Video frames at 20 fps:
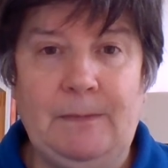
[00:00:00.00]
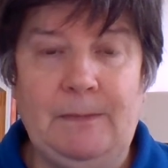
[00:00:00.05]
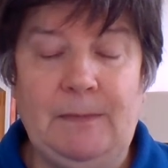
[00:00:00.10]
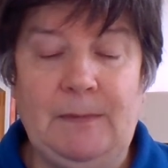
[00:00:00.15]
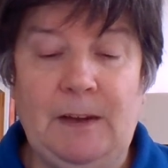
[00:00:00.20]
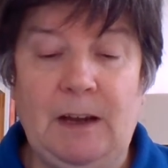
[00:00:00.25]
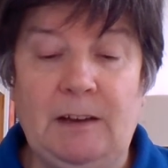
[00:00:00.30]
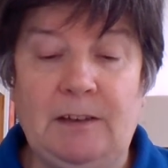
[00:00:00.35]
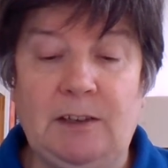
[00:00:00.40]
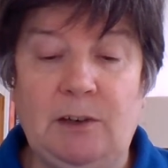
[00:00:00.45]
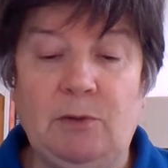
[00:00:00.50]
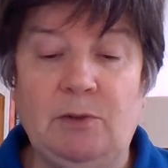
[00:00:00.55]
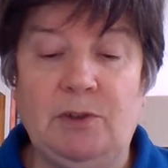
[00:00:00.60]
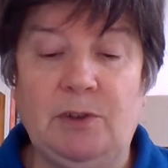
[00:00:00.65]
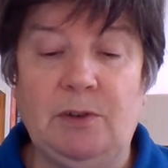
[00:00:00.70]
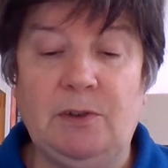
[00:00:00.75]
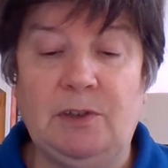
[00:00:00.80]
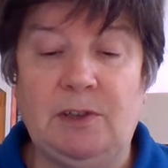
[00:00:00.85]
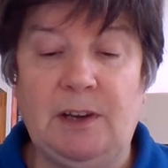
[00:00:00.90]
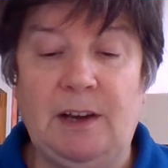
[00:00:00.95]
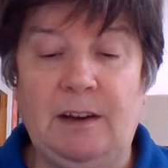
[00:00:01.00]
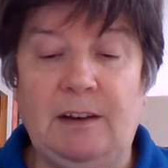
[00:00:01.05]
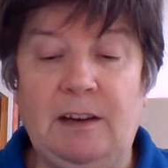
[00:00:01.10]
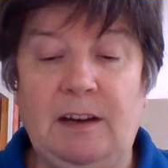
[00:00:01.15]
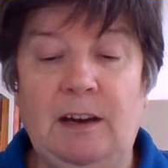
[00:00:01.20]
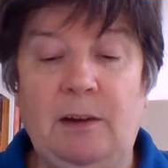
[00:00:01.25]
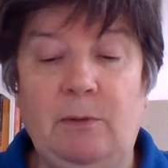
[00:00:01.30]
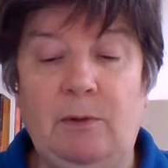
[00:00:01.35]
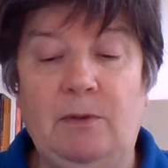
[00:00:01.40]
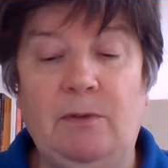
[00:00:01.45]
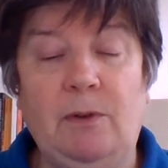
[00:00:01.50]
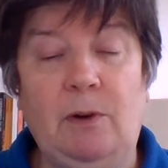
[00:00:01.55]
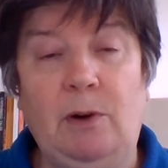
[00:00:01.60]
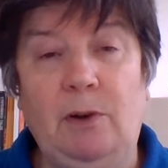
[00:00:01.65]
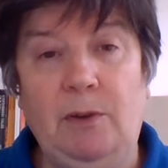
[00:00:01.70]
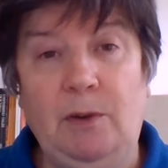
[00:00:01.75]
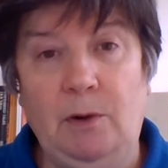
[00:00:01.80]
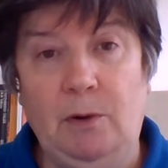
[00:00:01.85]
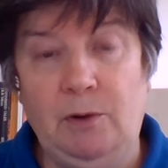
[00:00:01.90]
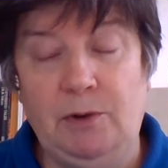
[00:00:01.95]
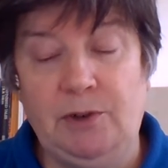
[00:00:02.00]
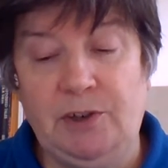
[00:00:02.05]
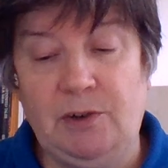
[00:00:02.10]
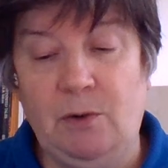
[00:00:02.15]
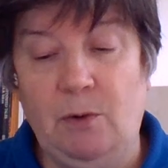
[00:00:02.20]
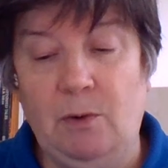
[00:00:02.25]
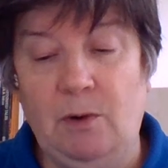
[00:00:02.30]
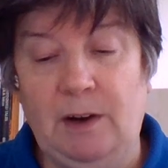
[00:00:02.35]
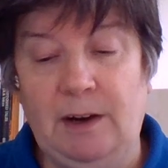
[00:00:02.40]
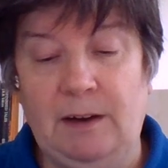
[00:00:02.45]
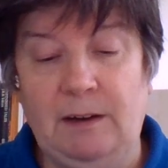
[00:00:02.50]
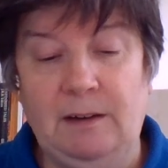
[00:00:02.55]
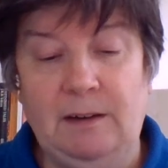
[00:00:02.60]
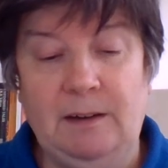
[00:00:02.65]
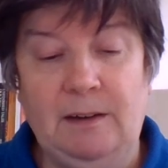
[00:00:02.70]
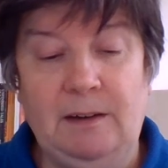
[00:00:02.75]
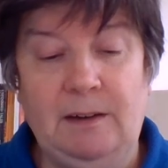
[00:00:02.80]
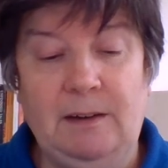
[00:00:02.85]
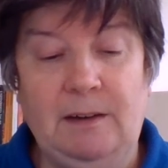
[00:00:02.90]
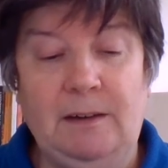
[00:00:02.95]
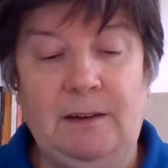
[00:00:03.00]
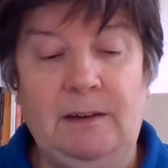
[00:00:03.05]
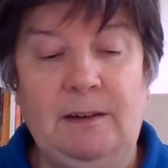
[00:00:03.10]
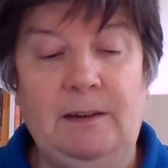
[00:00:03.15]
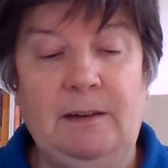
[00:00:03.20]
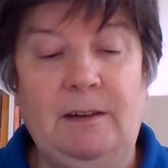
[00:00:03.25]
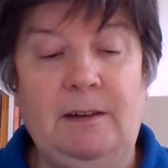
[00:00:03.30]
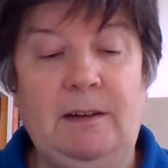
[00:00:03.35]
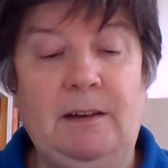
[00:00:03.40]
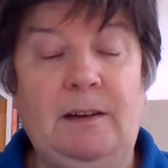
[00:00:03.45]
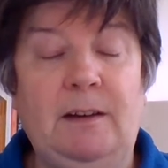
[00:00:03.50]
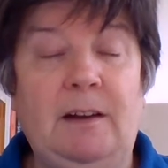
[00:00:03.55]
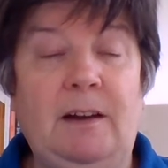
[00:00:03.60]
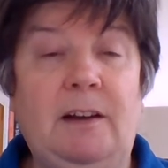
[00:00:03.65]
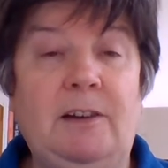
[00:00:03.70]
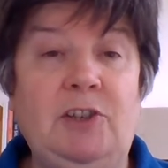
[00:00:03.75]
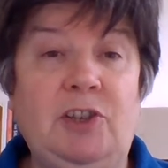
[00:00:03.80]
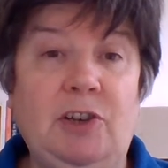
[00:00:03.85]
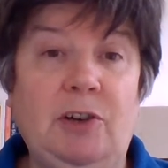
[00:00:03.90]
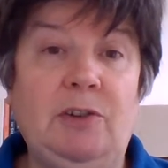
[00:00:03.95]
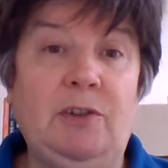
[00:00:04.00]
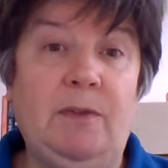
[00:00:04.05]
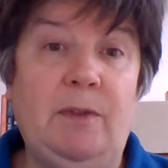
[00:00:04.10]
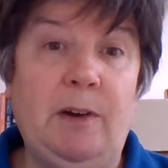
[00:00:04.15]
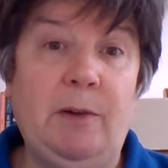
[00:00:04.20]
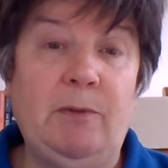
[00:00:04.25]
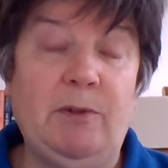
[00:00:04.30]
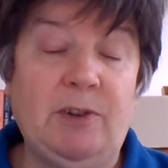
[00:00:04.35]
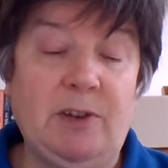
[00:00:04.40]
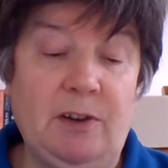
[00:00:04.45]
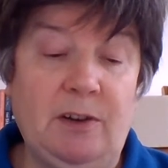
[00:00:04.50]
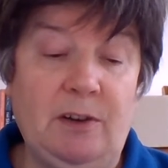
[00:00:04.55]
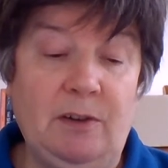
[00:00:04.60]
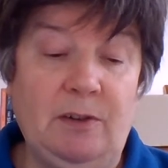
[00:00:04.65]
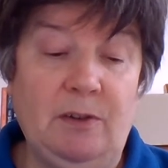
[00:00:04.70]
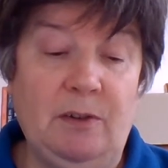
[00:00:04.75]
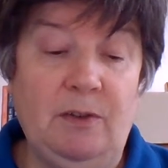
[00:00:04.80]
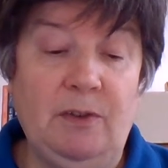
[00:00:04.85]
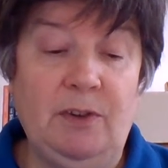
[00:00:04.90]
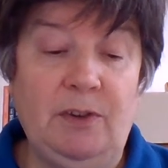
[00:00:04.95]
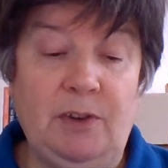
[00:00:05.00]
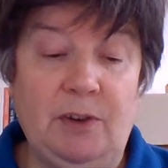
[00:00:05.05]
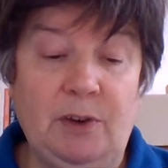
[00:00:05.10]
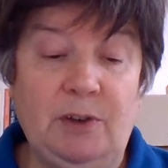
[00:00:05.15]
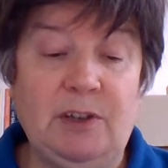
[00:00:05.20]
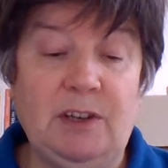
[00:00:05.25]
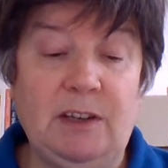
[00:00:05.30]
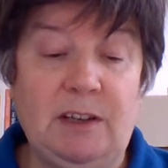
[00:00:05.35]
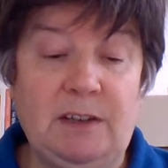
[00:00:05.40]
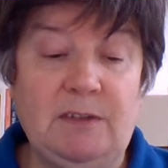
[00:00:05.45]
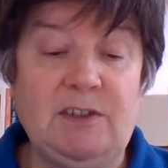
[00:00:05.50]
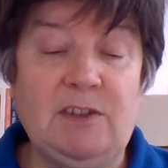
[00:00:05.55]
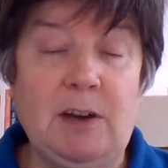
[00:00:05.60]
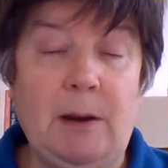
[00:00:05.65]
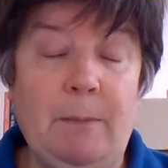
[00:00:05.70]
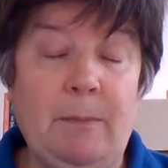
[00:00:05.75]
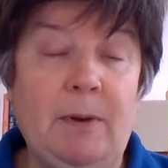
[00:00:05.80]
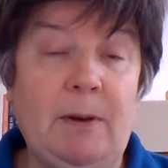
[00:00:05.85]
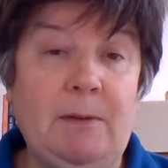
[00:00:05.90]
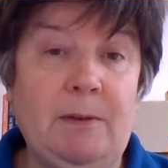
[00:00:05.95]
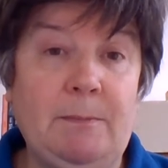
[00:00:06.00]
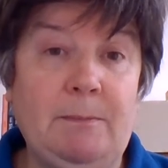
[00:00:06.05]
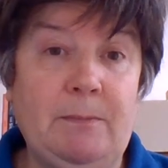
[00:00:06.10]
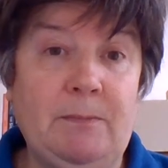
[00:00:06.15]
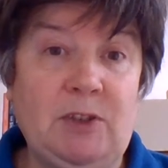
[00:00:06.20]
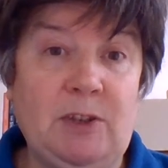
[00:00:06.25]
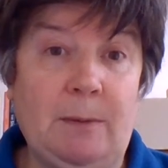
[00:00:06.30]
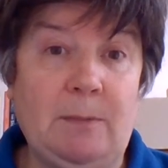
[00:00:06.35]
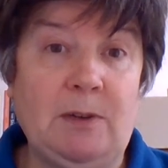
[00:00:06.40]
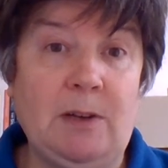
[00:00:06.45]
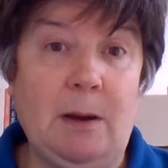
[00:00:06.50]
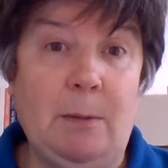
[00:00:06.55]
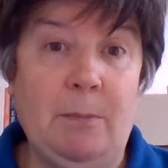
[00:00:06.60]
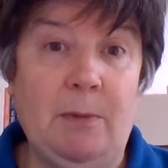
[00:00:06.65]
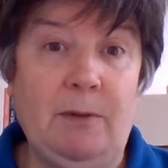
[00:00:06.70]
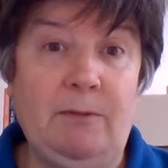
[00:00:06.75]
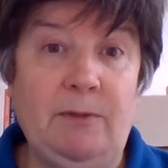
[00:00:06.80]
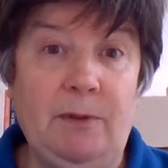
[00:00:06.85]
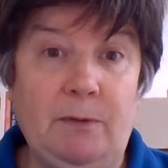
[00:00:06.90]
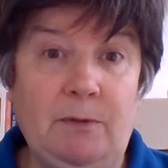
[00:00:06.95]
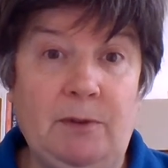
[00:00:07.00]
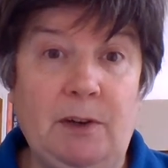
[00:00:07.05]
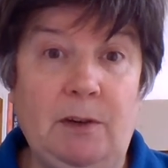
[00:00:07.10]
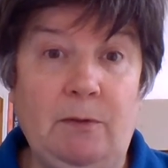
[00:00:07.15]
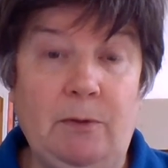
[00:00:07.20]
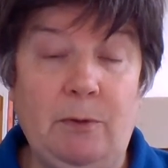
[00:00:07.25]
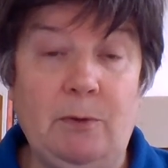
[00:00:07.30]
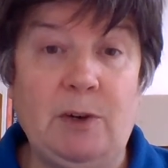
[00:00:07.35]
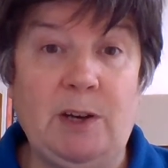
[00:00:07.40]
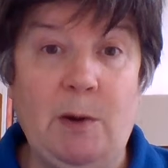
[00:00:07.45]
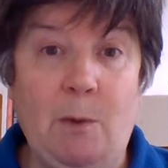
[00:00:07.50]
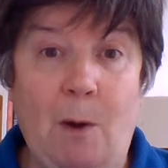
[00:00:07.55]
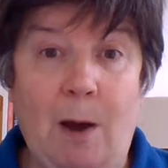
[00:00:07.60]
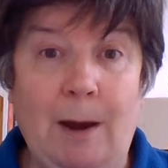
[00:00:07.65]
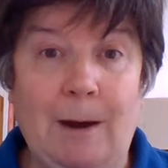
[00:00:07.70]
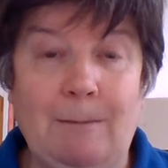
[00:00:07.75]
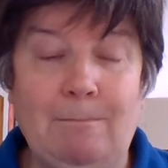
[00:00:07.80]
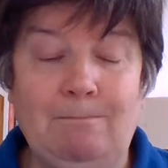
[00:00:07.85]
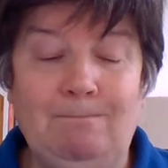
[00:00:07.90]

Yet he also said he would follow the Lord's calling, and dutifully returned on the 13th of September 1541.